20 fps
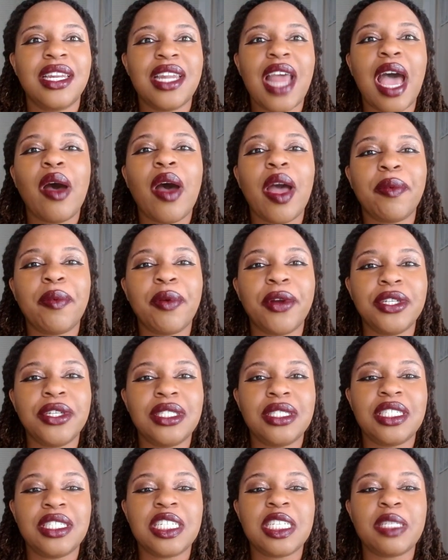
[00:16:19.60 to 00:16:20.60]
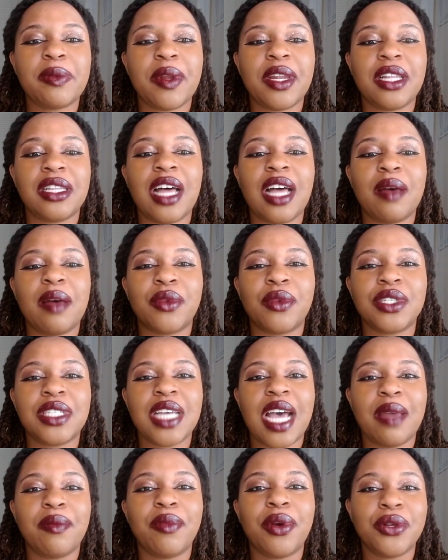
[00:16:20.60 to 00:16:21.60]
Now I personally just spend a lot more
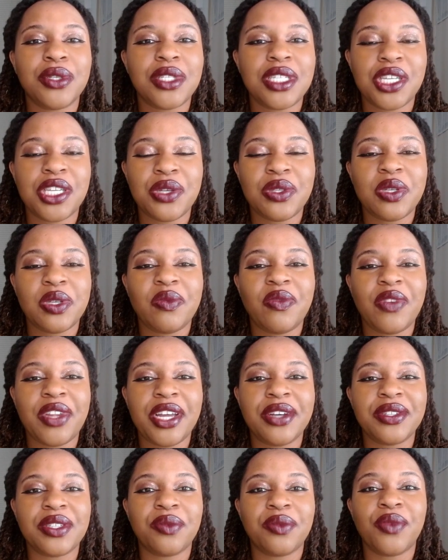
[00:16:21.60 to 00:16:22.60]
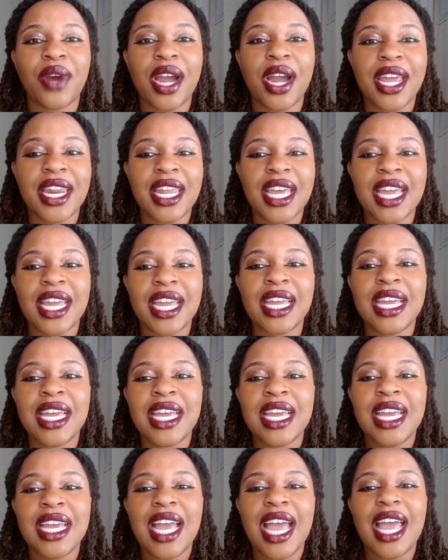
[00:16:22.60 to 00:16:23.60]
time posting YouTube videos and writing.
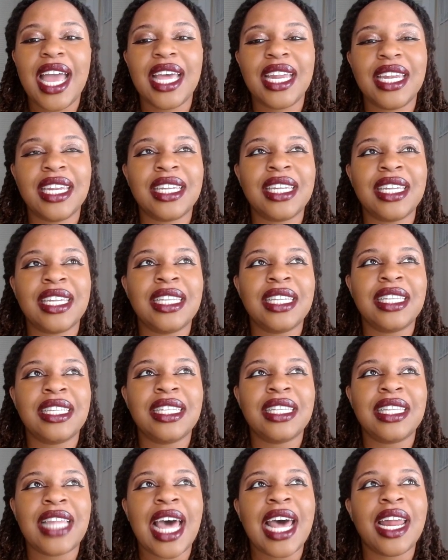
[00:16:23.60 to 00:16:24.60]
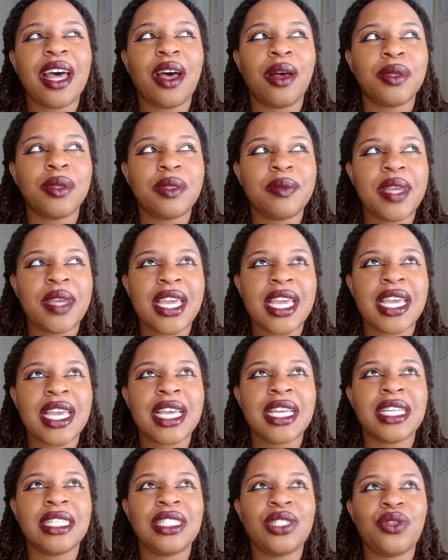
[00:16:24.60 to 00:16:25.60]
And that helps
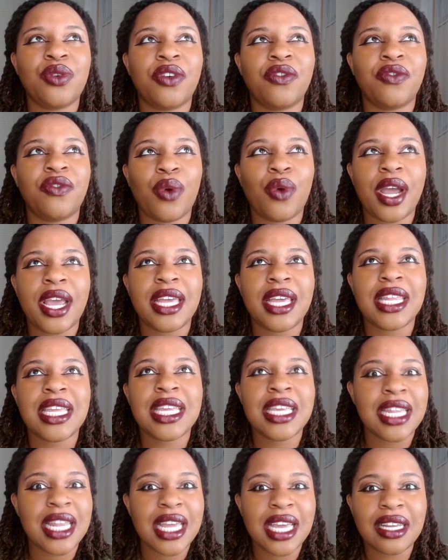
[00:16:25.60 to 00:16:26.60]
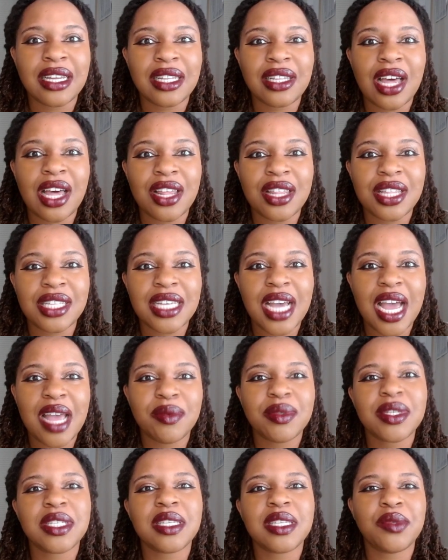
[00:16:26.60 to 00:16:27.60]
me to avoid eating a lot of the
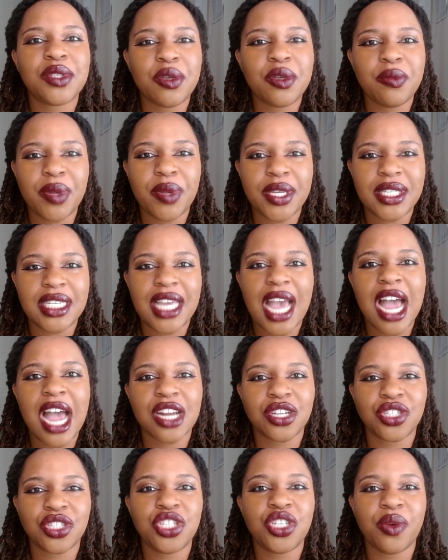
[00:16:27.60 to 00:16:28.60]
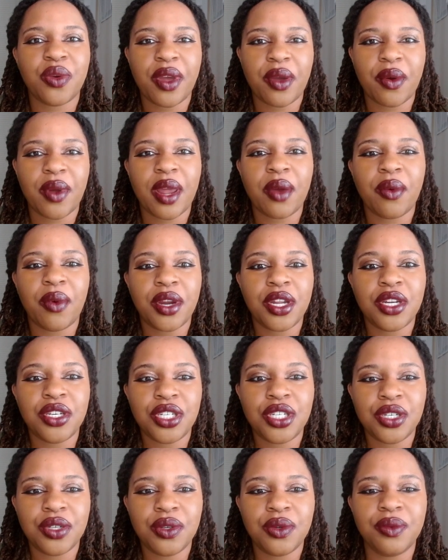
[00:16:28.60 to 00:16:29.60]
times because I'm too busy actually doing what I want to
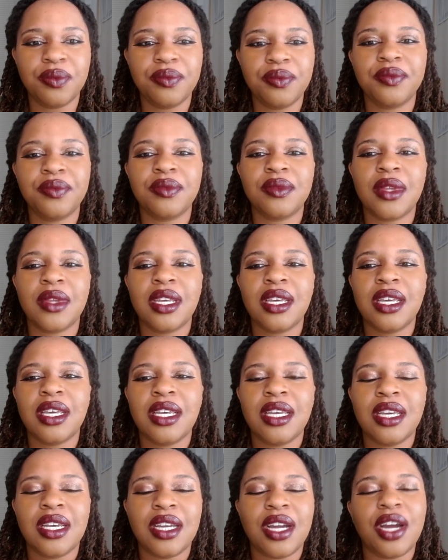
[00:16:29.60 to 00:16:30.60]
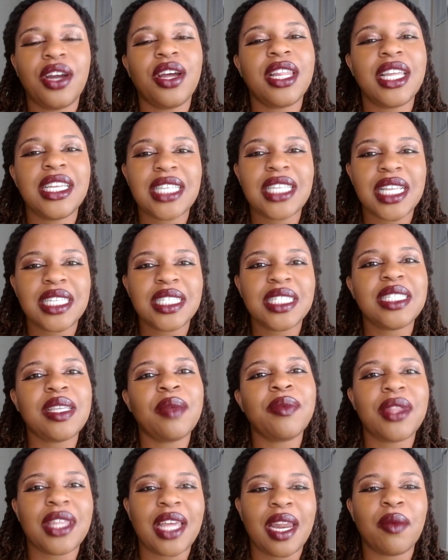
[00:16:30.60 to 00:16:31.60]
do. Or at least that's
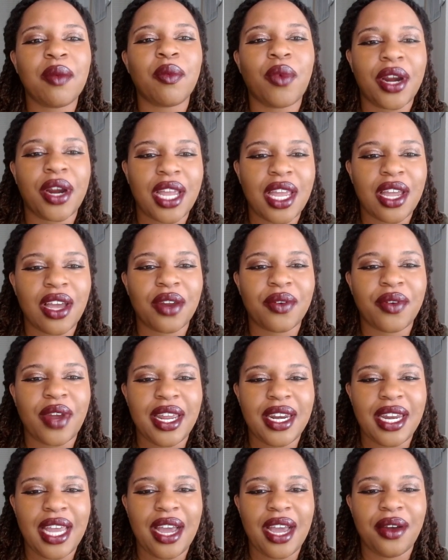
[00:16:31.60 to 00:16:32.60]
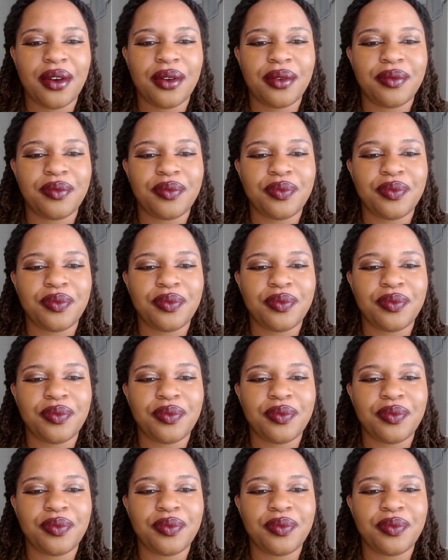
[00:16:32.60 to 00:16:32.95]
something that I'm working on right now.